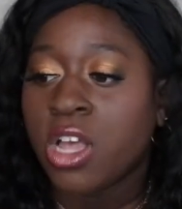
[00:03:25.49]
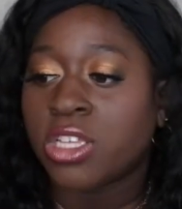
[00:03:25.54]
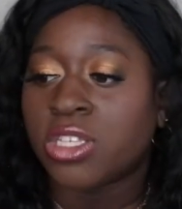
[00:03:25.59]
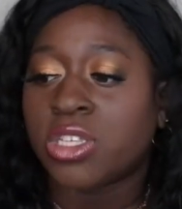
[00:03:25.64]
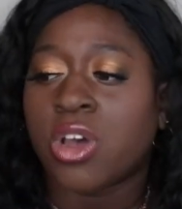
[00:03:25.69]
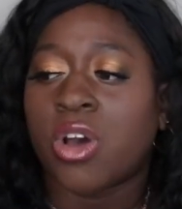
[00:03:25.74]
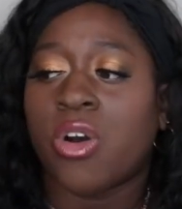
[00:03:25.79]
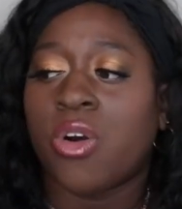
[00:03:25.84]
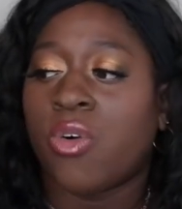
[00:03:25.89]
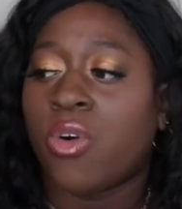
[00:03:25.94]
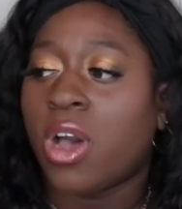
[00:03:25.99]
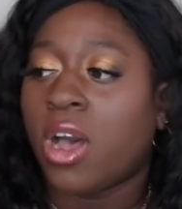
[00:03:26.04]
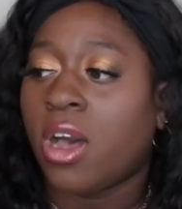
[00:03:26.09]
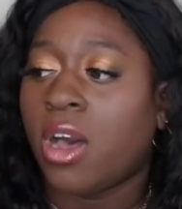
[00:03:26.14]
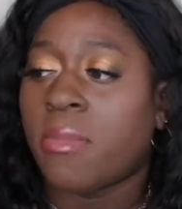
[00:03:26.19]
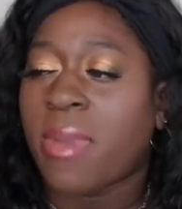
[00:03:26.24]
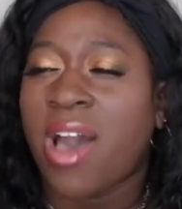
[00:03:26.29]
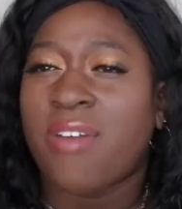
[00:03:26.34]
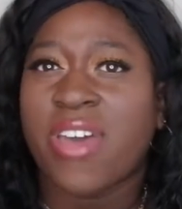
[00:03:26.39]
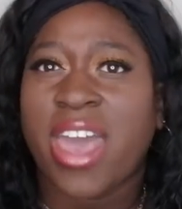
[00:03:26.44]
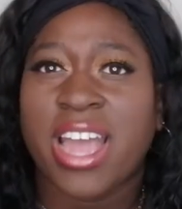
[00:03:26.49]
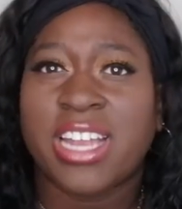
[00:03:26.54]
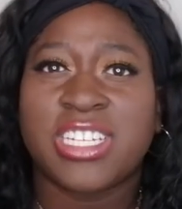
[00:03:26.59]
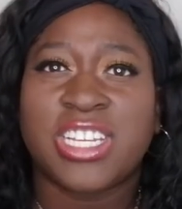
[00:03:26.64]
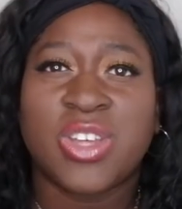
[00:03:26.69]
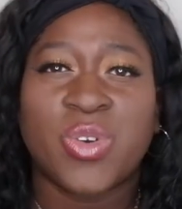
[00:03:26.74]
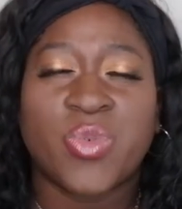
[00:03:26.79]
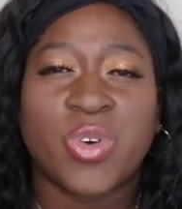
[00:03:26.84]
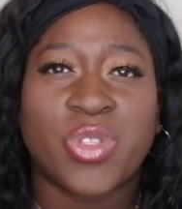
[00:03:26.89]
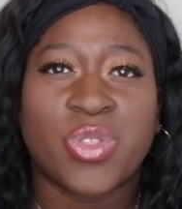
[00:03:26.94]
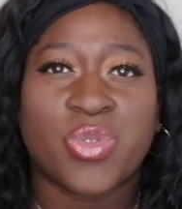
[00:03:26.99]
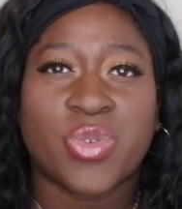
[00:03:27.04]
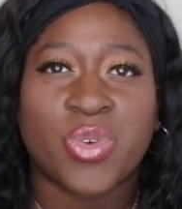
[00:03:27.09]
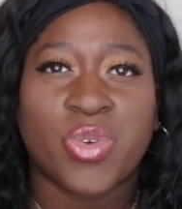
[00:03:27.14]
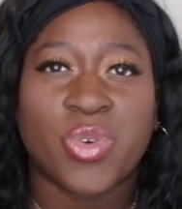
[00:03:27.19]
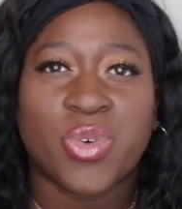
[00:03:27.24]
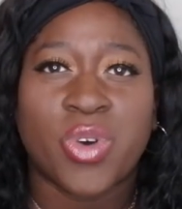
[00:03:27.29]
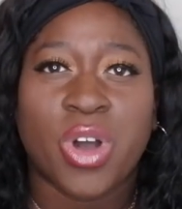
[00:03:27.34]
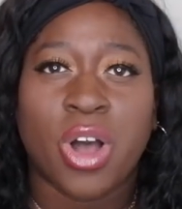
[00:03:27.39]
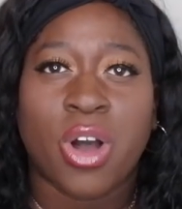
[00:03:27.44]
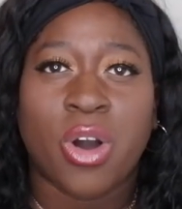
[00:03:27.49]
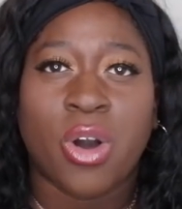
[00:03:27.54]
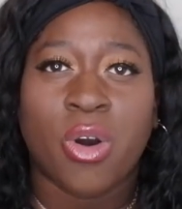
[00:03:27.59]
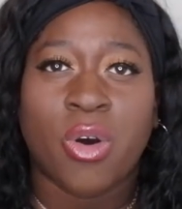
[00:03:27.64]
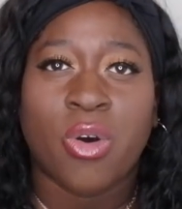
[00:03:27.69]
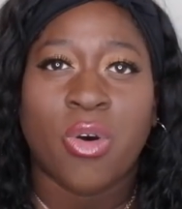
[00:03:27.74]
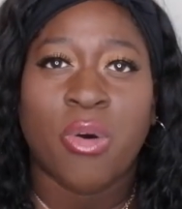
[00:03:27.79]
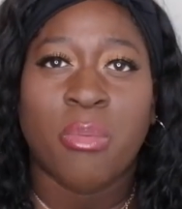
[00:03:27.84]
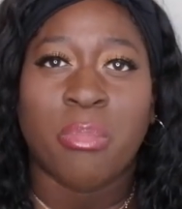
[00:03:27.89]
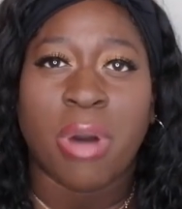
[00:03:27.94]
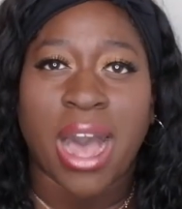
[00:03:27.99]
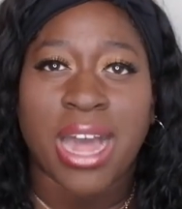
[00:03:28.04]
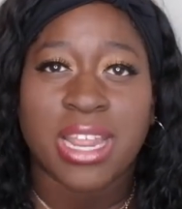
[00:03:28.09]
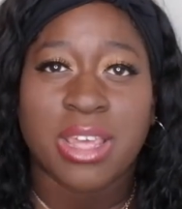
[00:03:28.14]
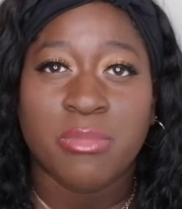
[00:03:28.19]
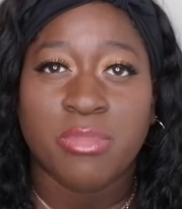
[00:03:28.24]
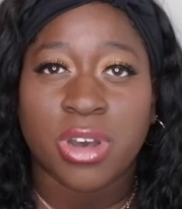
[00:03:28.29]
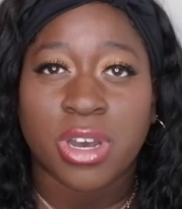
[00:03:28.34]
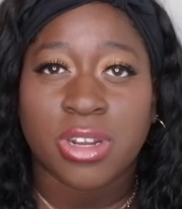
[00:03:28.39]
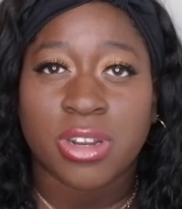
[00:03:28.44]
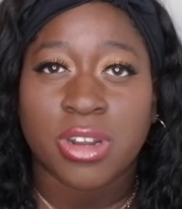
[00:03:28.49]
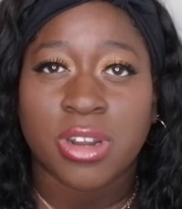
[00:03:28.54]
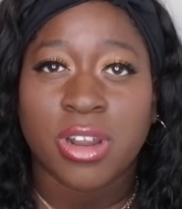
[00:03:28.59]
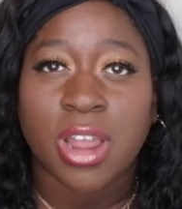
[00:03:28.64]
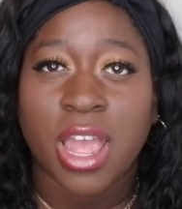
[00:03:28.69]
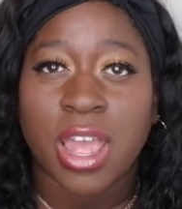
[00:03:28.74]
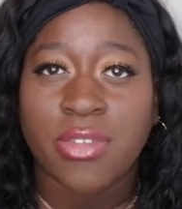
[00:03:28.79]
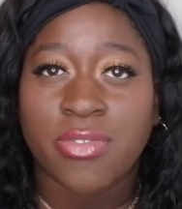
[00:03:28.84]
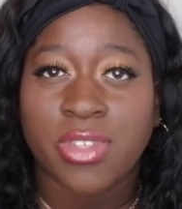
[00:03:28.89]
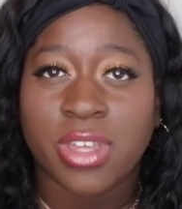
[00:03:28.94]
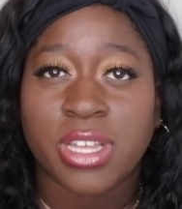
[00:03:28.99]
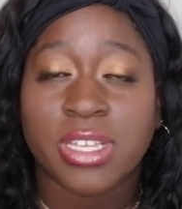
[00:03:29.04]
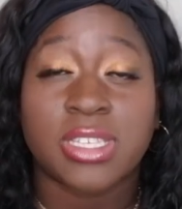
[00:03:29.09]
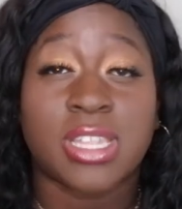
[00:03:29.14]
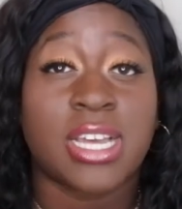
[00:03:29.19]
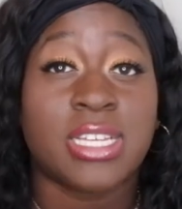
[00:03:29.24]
So um, I've actually went through a whole body butter in this.